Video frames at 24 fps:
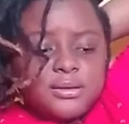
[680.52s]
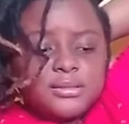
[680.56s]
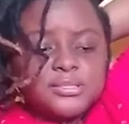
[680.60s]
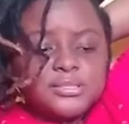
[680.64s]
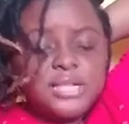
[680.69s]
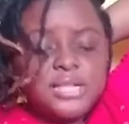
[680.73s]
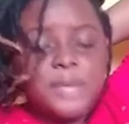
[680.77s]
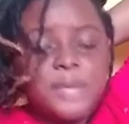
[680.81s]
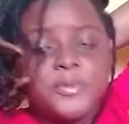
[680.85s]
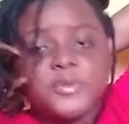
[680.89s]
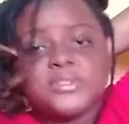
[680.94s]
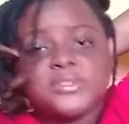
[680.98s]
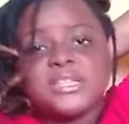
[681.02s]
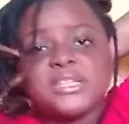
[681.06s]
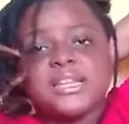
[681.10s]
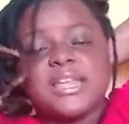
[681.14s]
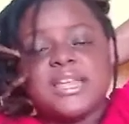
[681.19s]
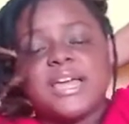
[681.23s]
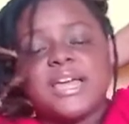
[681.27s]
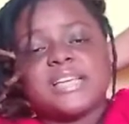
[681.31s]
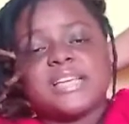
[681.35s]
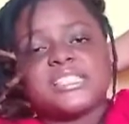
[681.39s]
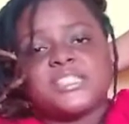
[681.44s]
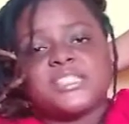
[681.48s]
Stop
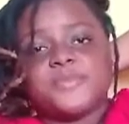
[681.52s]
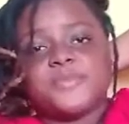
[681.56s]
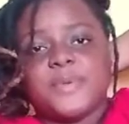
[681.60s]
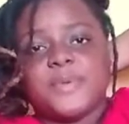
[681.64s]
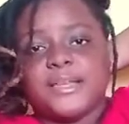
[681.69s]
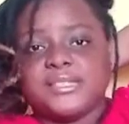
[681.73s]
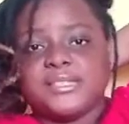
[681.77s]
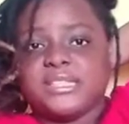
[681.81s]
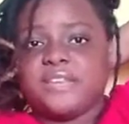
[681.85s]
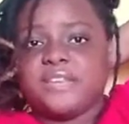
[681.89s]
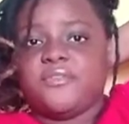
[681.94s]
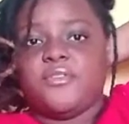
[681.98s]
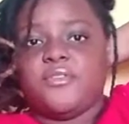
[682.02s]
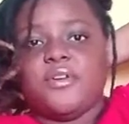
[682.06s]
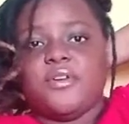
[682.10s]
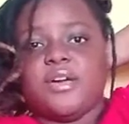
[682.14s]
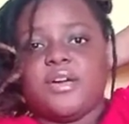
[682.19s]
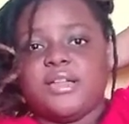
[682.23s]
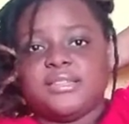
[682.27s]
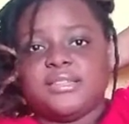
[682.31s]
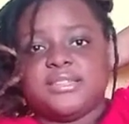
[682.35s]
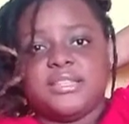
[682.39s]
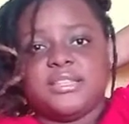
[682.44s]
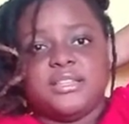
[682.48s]
using expensive
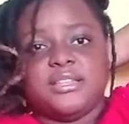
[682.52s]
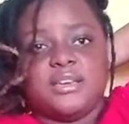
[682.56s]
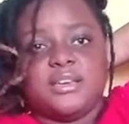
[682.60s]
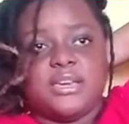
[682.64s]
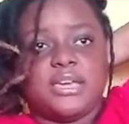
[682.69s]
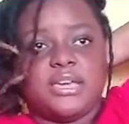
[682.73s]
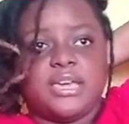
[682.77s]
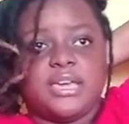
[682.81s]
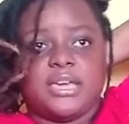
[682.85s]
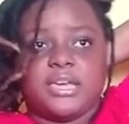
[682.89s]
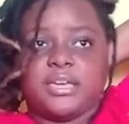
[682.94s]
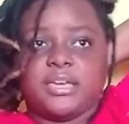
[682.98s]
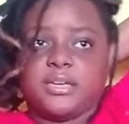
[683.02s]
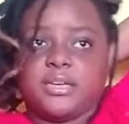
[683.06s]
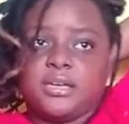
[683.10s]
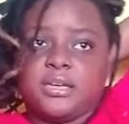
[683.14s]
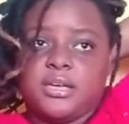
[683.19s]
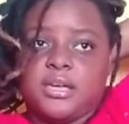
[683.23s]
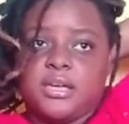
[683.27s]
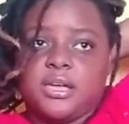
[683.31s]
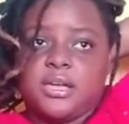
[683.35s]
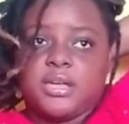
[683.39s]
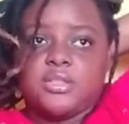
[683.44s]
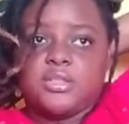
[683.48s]
oils in your hair.
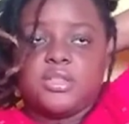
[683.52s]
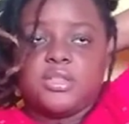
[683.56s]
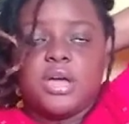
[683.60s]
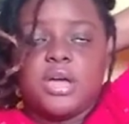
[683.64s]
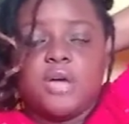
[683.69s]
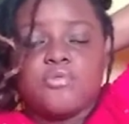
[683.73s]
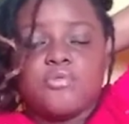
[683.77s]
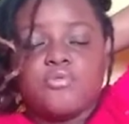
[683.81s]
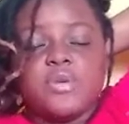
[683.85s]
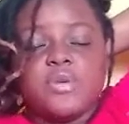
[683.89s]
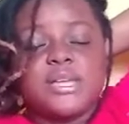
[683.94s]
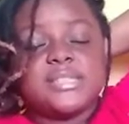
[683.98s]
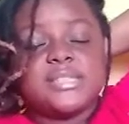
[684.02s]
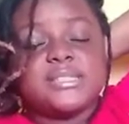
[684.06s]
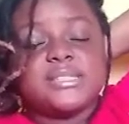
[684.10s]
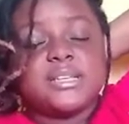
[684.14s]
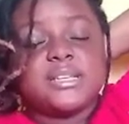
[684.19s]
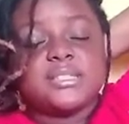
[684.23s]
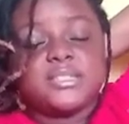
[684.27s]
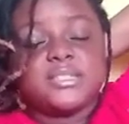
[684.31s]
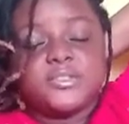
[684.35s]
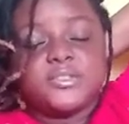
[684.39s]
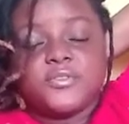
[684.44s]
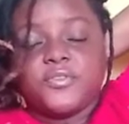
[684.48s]
Now,
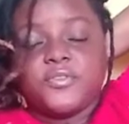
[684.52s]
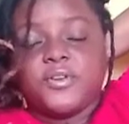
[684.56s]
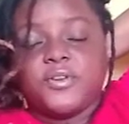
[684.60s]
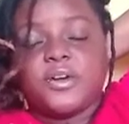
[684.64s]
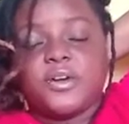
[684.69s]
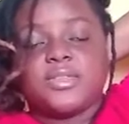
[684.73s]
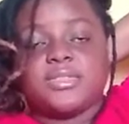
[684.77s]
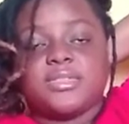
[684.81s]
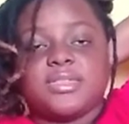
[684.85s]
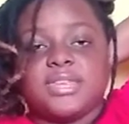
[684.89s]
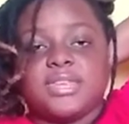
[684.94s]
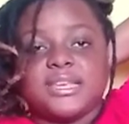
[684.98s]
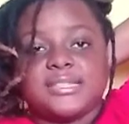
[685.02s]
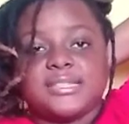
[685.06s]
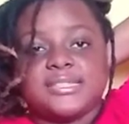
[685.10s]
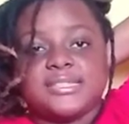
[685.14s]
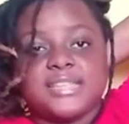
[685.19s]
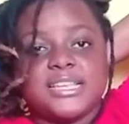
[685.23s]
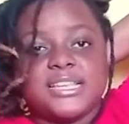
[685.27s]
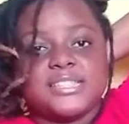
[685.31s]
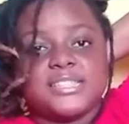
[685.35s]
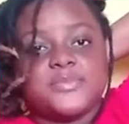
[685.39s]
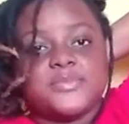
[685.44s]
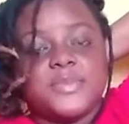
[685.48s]
reasons for
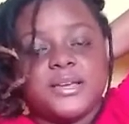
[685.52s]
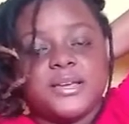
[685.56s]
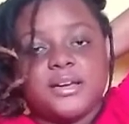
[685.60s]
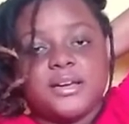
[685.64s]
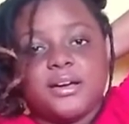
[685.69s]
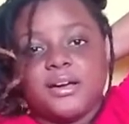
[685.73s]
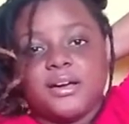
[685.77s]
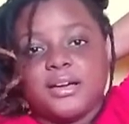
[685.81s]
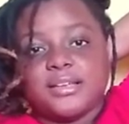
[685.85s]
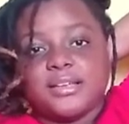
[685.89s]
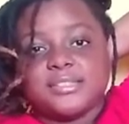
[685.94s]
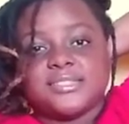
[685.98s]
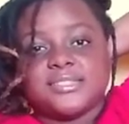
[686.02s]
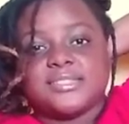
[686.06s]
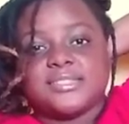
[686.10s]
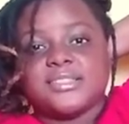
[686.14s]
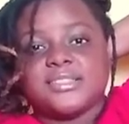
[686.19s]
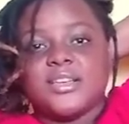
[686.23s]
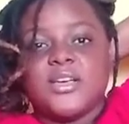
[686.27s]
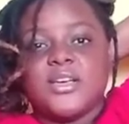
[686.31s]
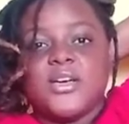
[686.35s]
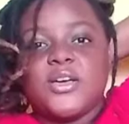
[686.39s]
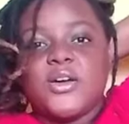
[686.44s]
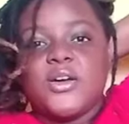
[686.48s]
this is because
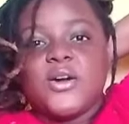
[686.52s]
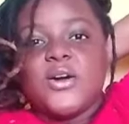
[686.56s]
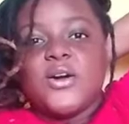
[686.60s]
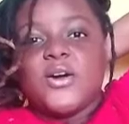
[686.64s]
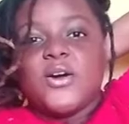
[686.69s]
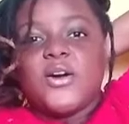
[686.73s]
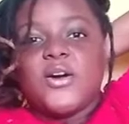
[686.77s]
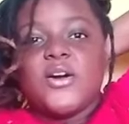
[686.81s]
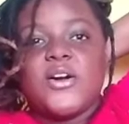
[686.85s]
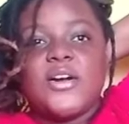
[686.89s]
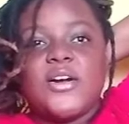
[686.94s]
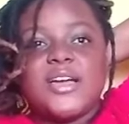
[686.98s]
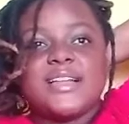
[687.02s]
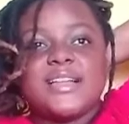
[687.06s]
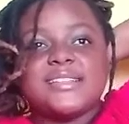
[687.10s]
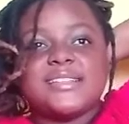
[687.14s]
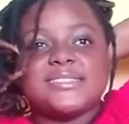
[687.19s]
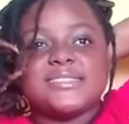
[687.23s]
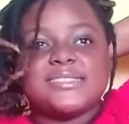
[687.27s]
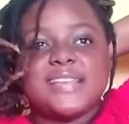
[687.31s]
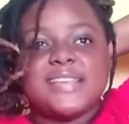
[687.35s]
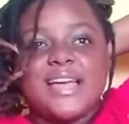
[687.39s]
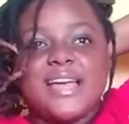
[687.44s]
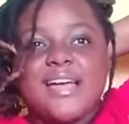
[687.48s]

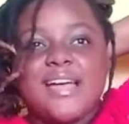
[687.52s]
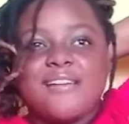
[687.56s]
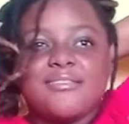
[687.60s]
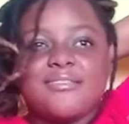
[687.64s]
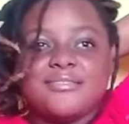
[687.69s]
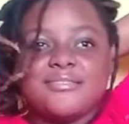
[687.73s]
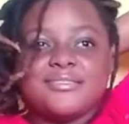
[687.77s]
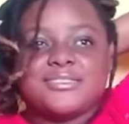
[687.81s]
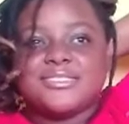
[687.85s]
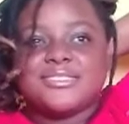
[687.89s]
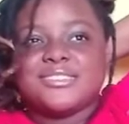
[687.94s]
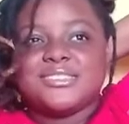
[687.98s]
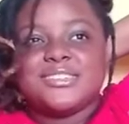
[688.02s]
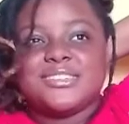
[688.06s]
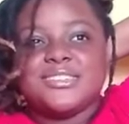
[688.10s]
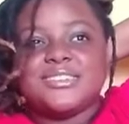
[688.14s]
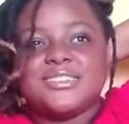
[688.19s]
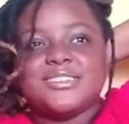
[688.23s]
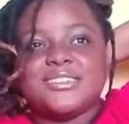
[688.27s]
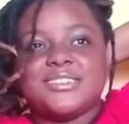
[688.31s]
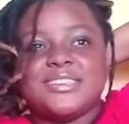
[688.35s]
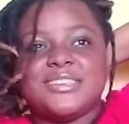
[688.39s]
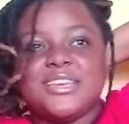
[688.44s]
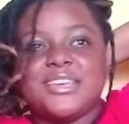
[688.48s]
oils aren't
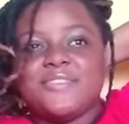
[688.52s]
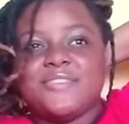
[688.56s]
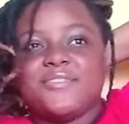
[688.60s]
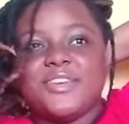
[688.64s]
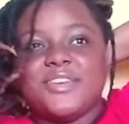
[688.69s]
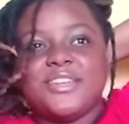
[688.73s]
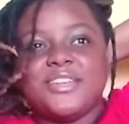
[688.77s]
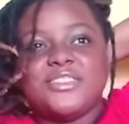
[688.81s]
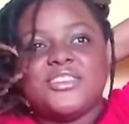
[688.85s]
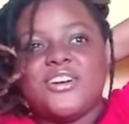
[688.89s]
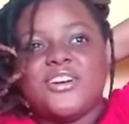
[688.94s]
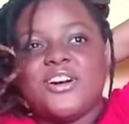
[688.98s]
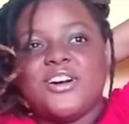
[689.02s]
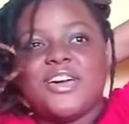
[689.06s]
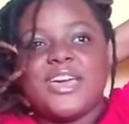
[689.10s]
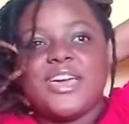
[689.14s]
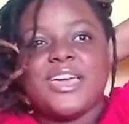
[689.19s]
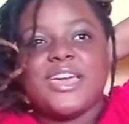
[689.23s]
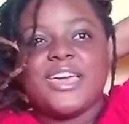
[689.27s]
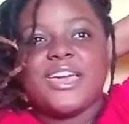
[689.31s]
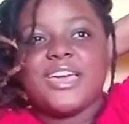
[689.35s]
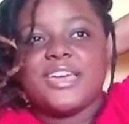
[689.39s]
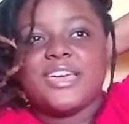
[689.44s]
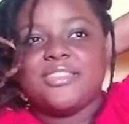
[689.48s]
giving your
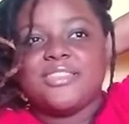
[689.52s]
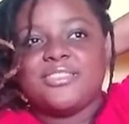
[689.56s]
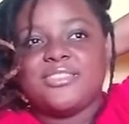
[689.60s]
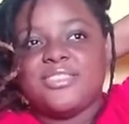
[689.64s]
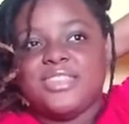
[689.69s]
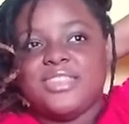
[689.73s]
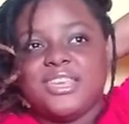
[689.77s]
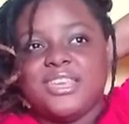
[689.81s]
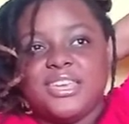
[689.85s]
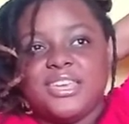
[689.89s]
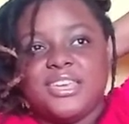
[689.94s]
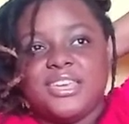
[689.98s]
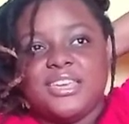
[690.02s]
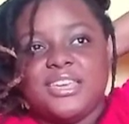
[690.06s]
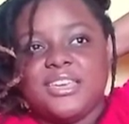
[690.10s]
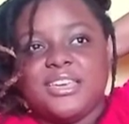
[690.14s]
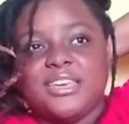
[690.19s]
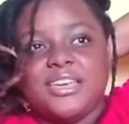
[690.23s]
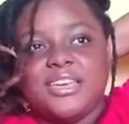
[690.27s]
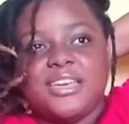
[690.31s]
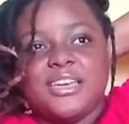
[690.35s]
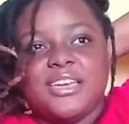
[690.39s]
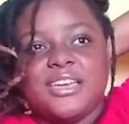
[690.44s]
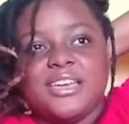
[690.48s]
hair the
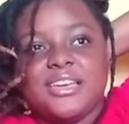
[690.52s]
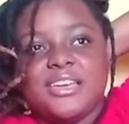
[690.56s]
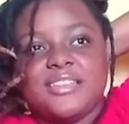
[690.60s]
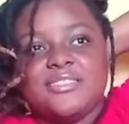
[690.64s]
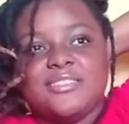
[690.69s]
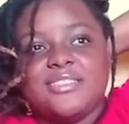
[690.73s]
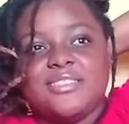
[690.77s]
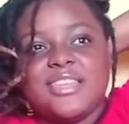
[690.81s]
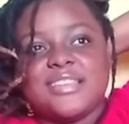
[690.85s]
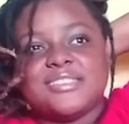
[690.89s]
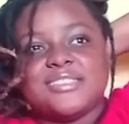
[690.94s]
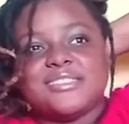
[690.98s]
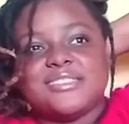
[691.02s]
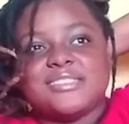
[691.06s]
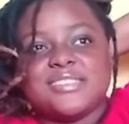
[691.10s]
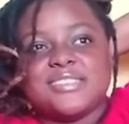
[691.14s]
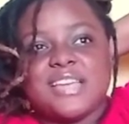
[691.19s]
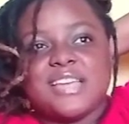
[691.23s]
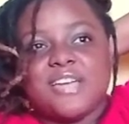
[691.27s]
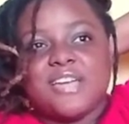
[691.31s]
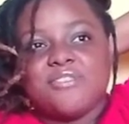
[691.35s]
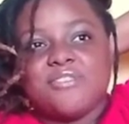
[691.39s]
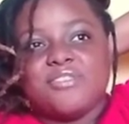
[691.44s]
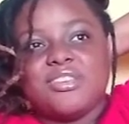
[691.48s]

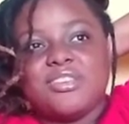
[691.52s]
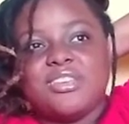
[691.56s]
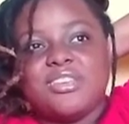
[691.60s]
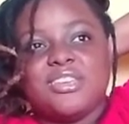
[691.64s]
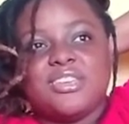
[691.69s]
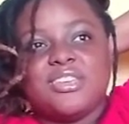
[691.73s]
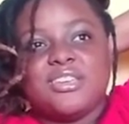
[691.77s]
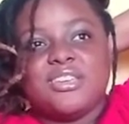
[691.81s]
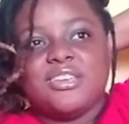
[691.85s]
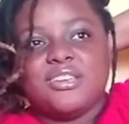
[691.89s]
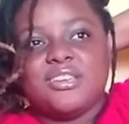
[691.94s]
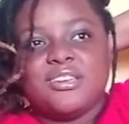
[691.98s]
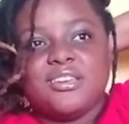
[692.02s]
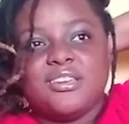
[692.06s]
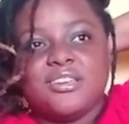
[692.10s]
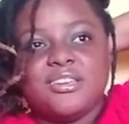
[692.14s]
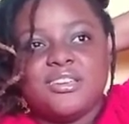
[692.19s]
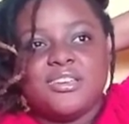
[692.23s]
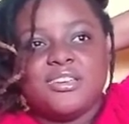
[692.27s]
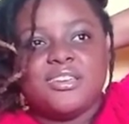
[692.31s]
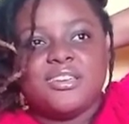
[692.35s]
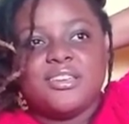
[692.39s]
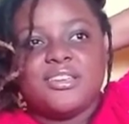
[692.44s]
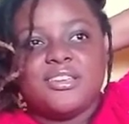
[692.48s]
necessary,
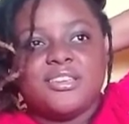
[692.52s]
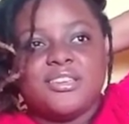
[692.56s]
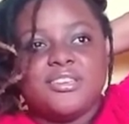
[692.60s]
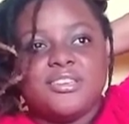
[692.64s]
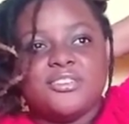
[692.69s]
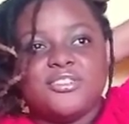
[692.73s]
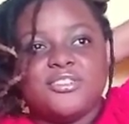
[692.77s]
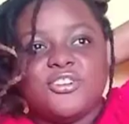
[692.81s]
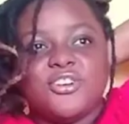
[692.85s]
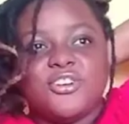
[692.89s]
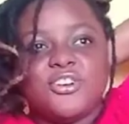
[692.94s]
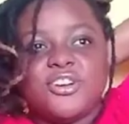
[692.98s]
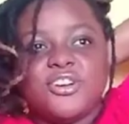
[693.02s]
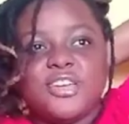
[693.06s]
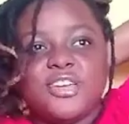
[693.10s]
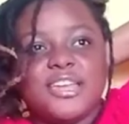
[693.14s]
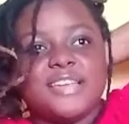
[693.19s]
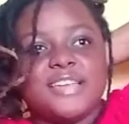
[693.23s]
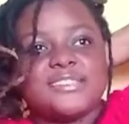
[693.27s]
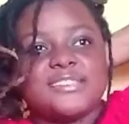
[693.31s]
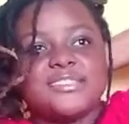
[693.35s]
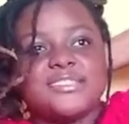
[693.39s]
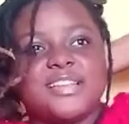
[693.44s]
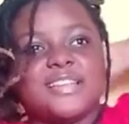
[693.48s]

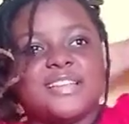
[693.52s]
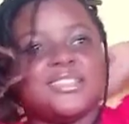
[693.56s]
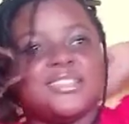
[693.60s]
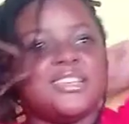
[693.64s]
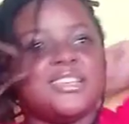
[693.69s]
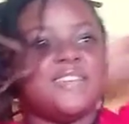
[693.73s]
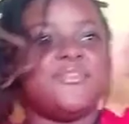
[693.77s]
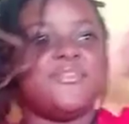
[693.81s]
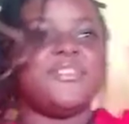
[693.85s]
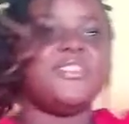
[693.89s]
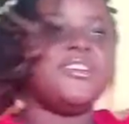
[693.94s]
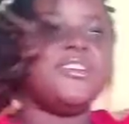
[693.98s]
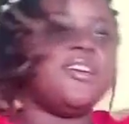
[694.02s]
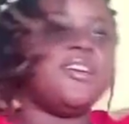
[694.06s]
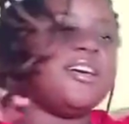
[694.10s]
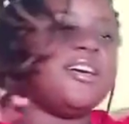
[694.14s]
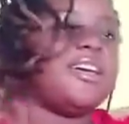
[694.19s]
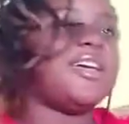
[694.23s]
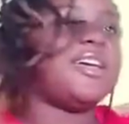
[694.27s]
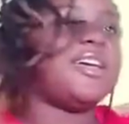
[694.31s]
it's not giving your